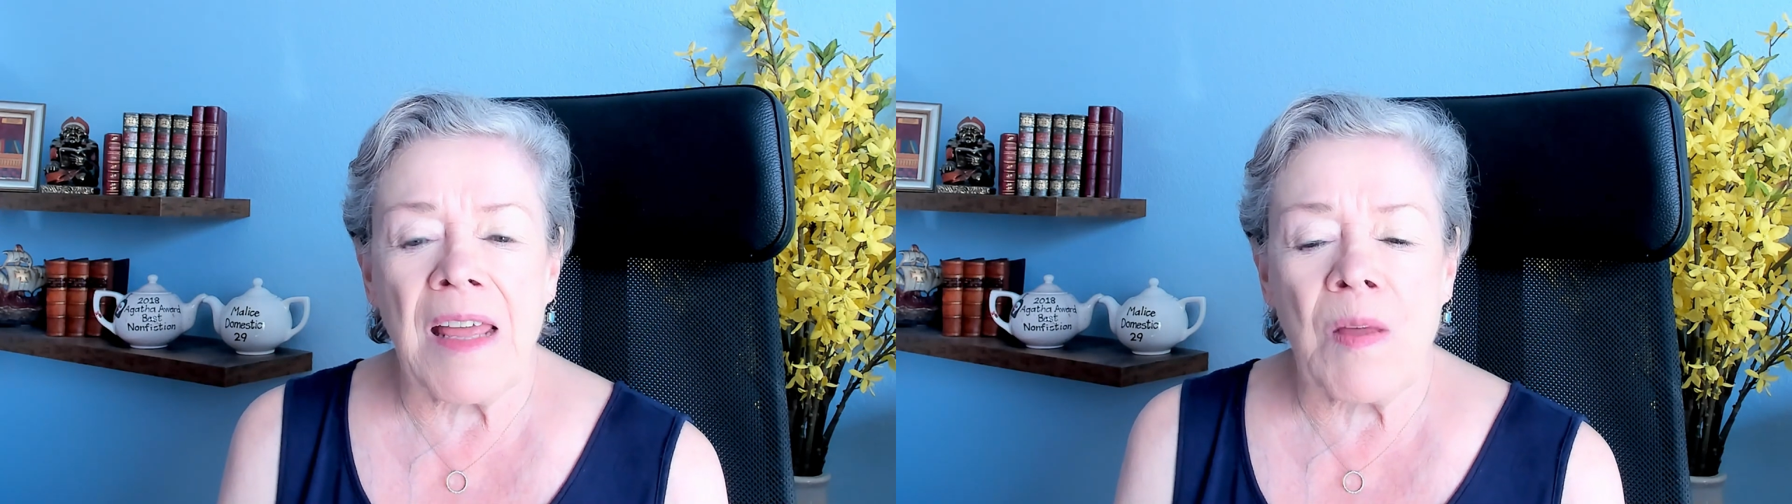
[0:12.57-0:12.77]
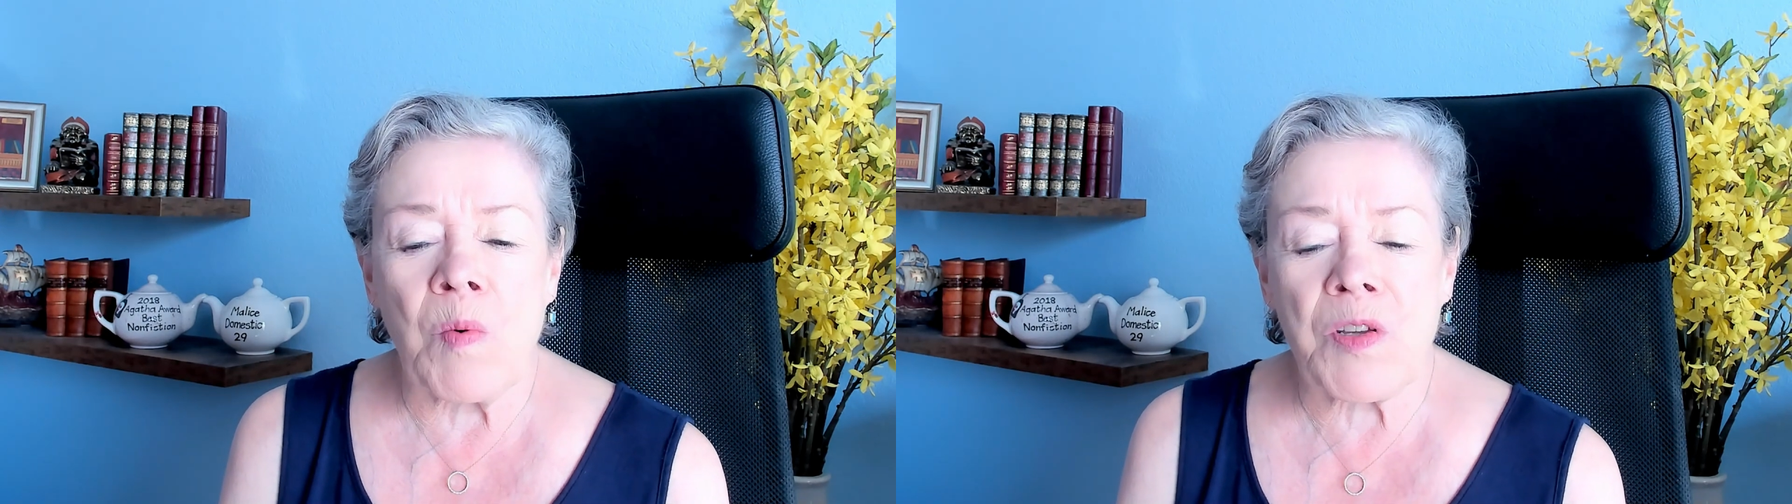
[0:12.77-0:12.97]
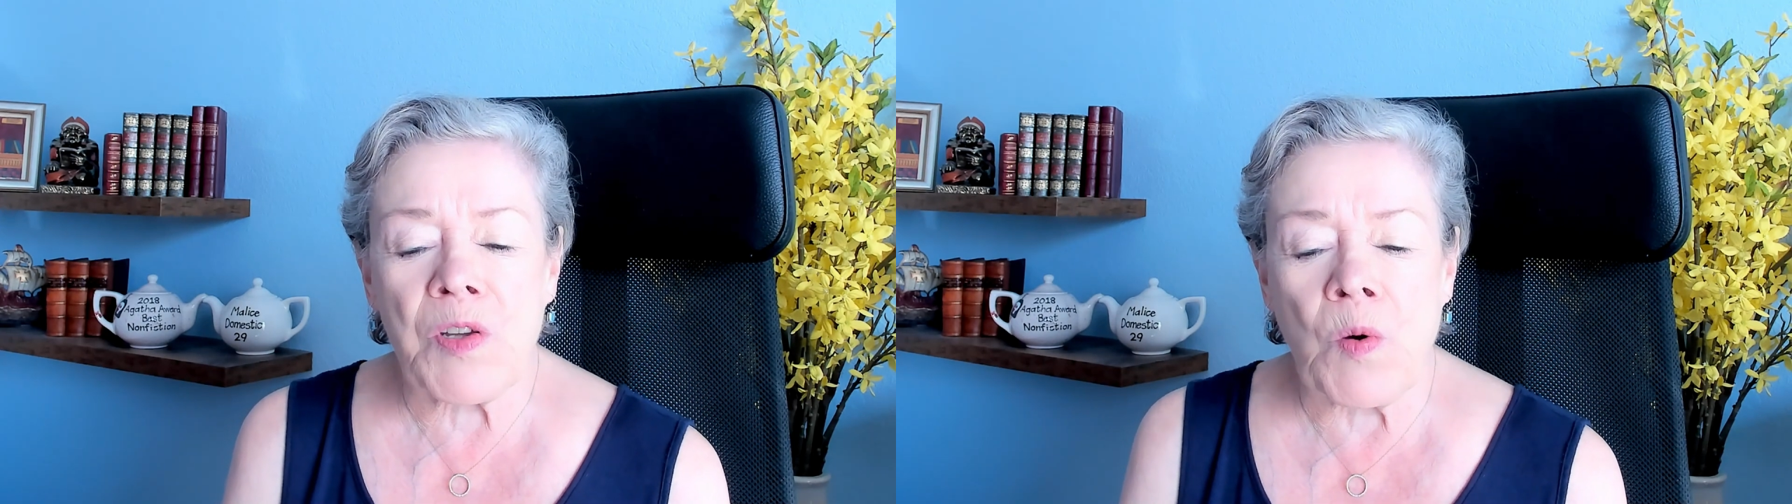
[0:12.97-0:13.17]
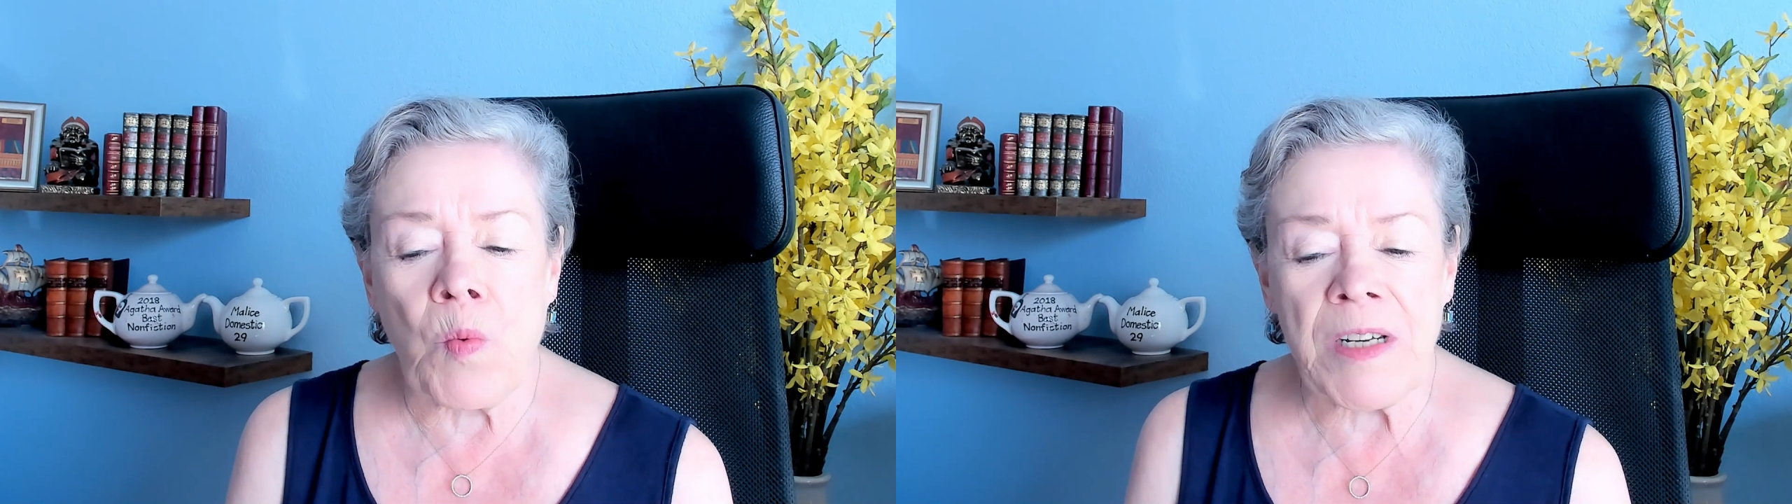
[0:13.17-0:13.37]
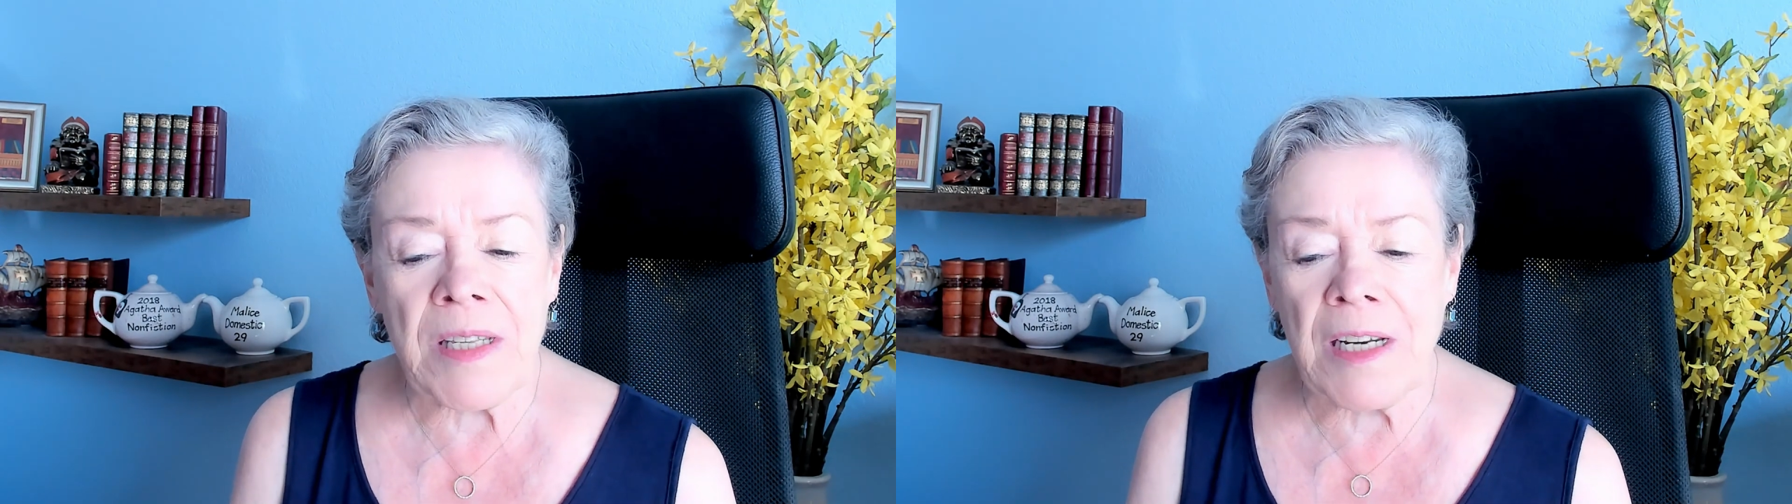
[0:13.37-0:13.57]
So
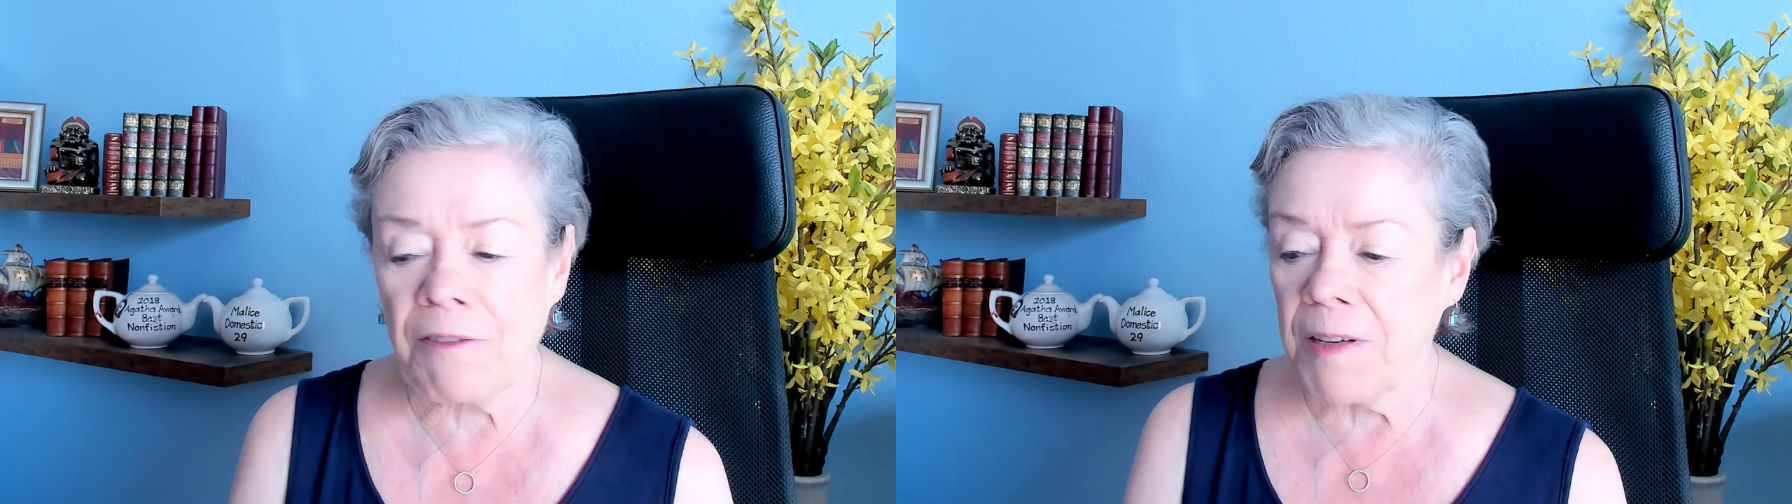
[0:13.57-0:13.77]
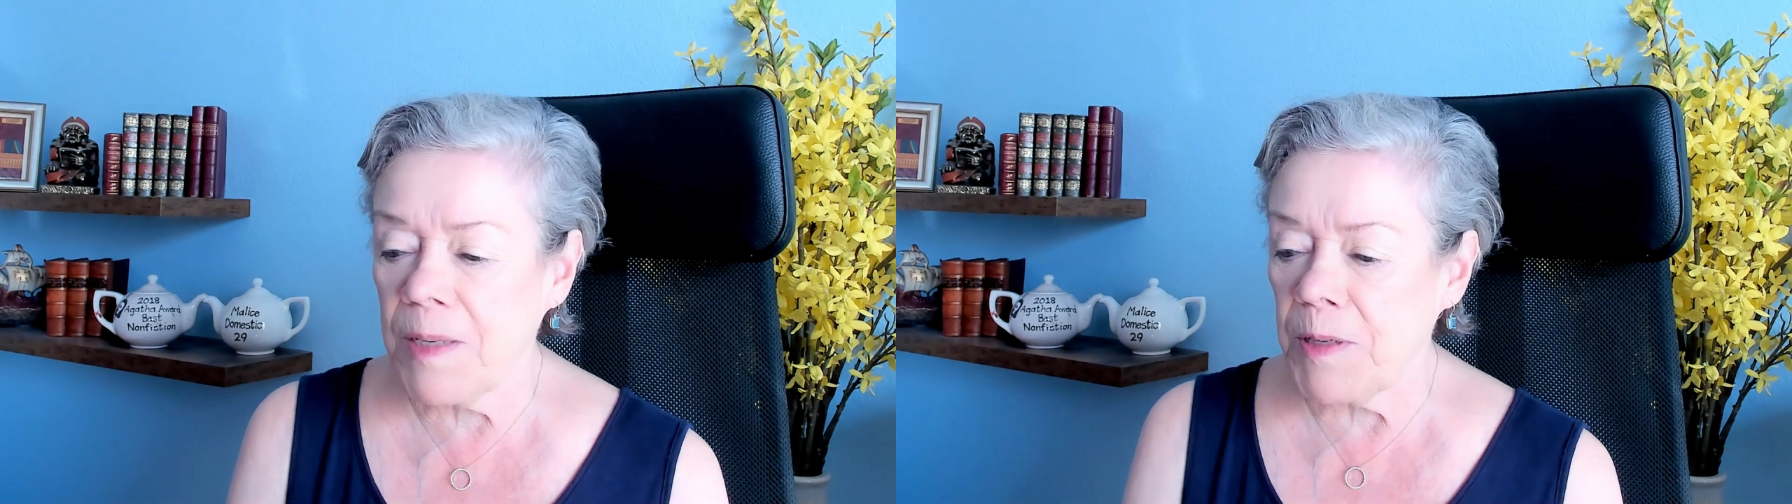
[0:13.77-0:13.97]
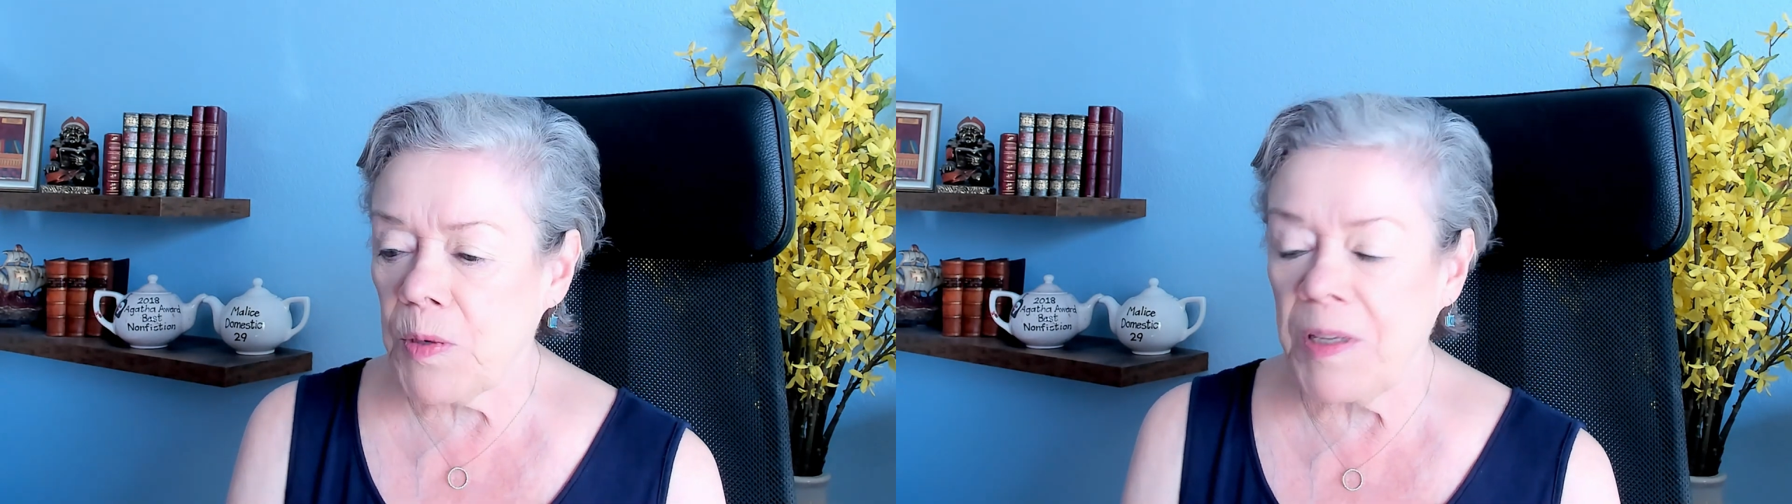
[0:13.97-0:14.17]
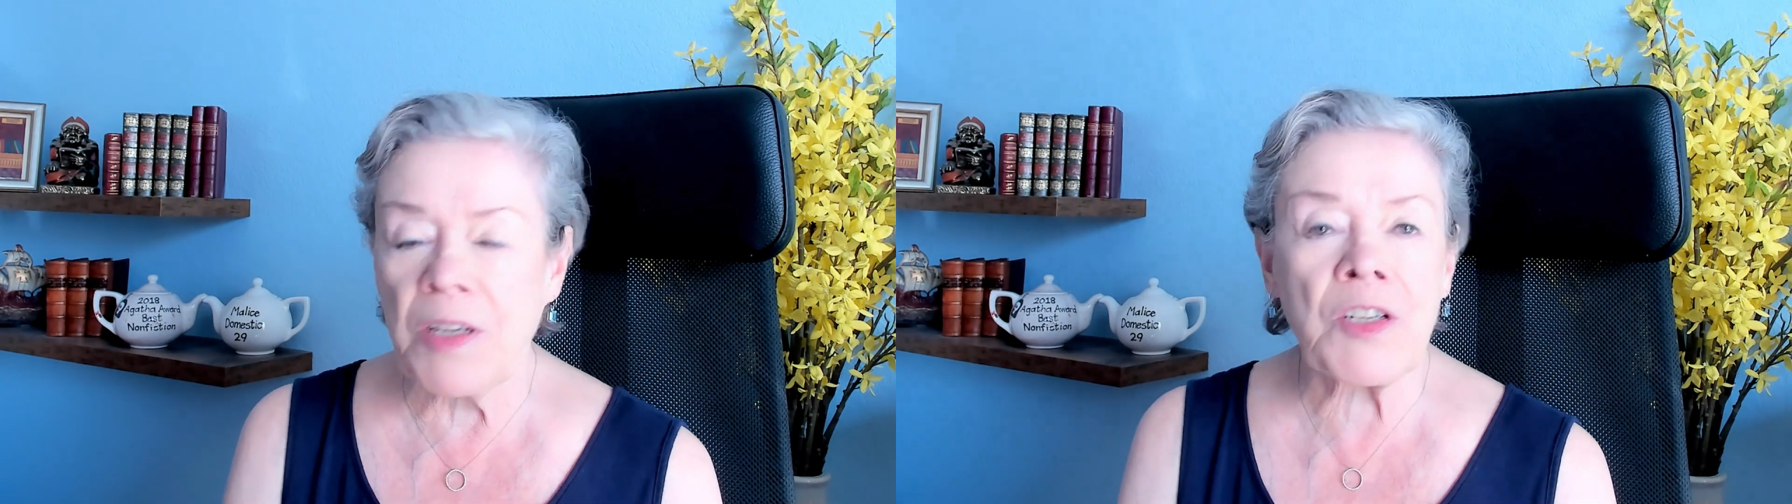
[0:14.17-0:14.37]
what's the difference between the